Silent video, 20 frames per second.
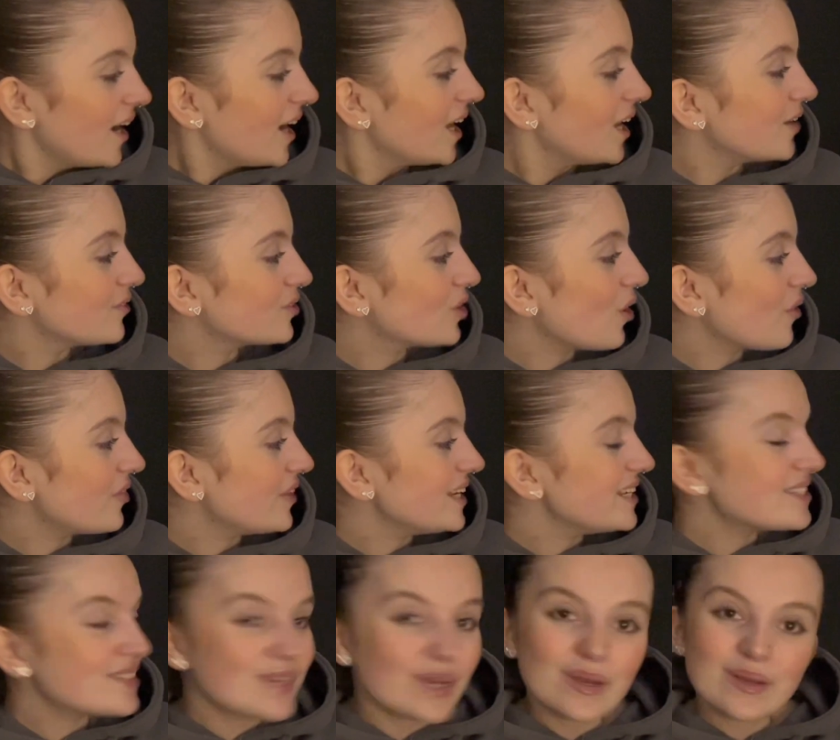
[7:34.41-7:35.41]
And I've got
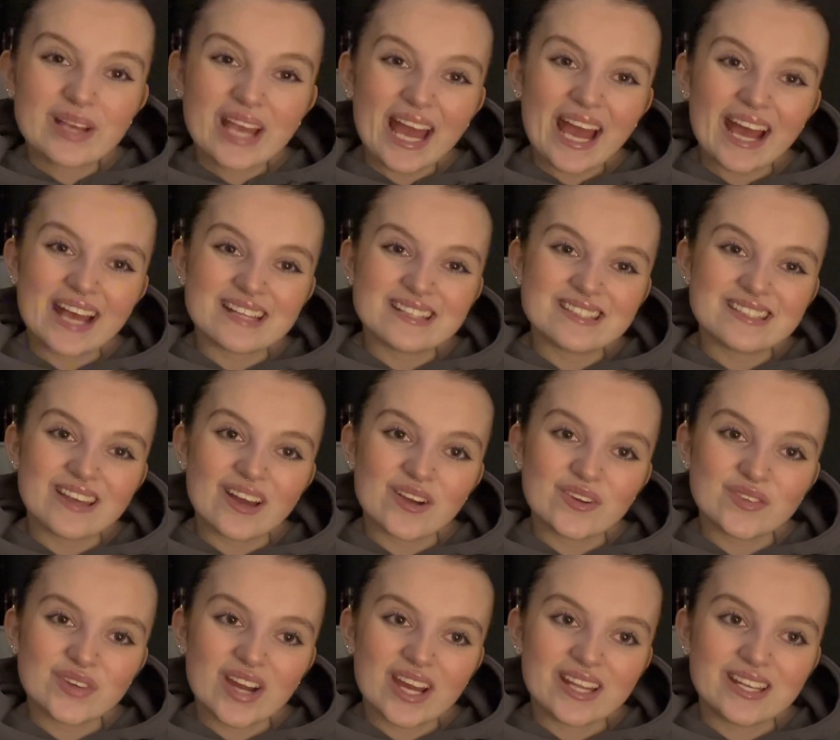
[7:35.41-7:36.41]
these two cats that are
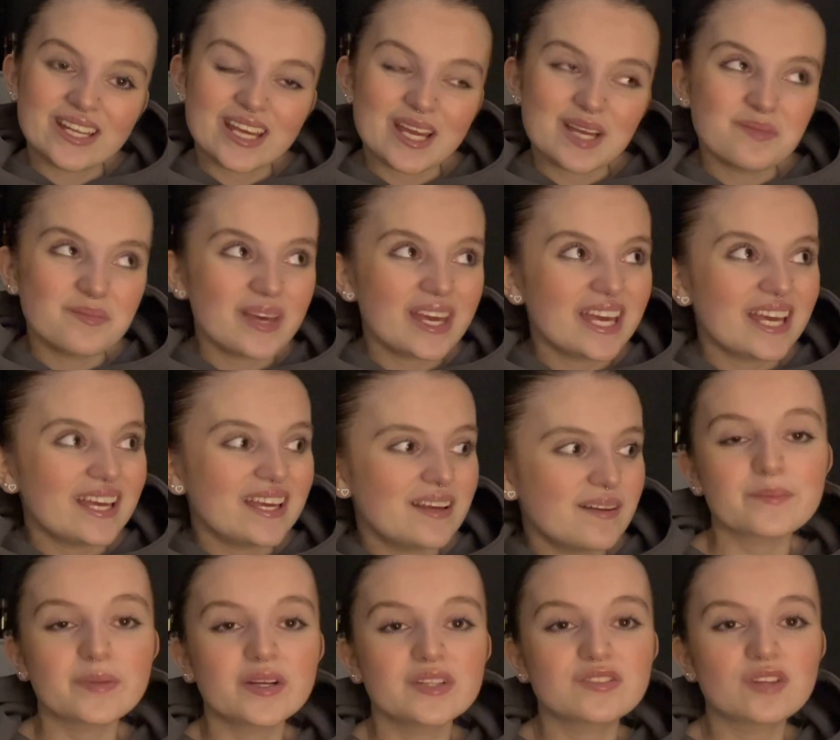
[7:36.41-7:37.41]
right near me.
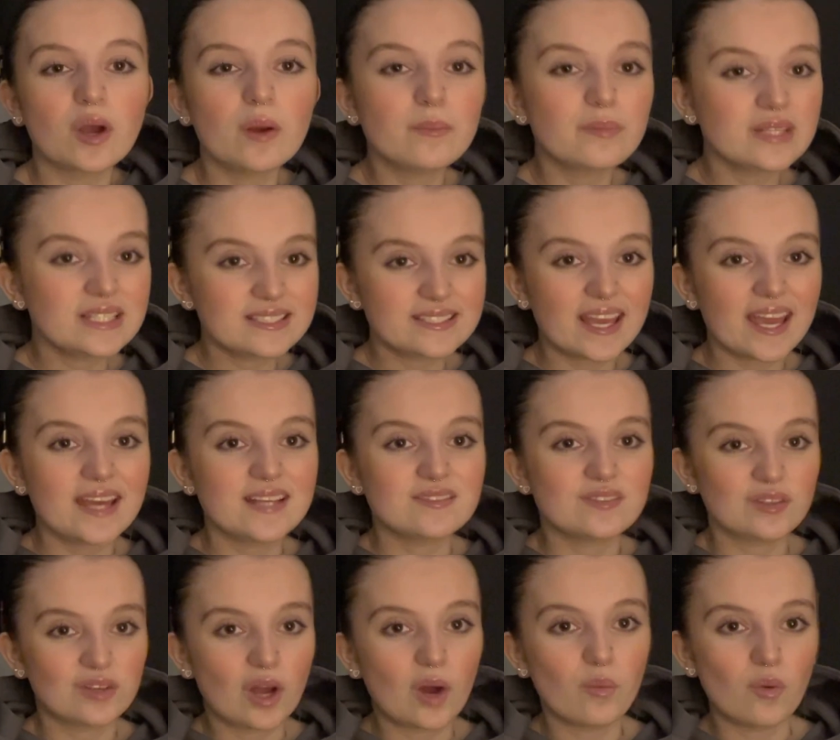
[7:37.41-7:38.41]
But don't be scared to
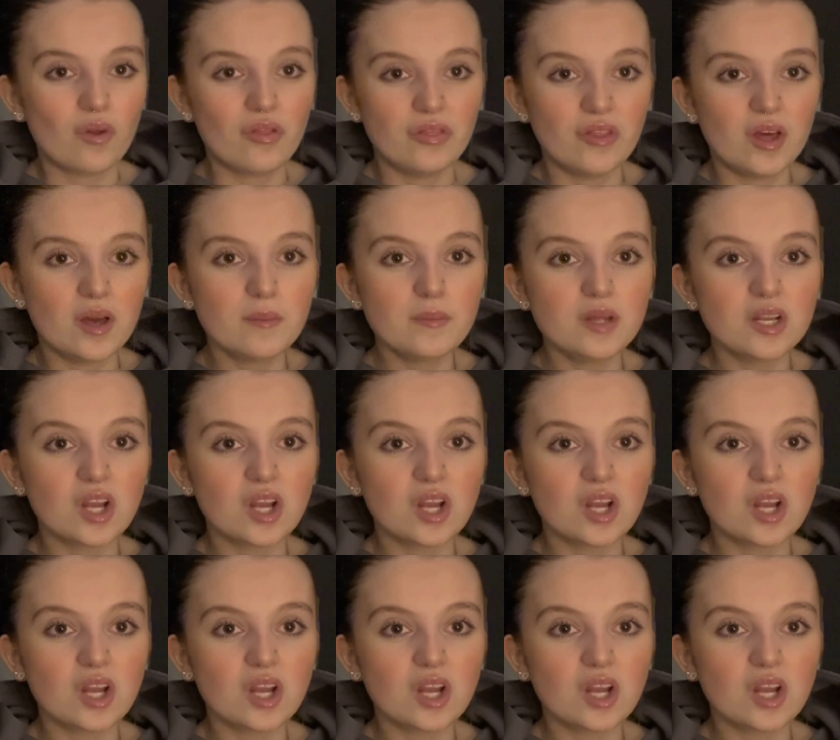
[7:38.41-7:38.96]
go on them.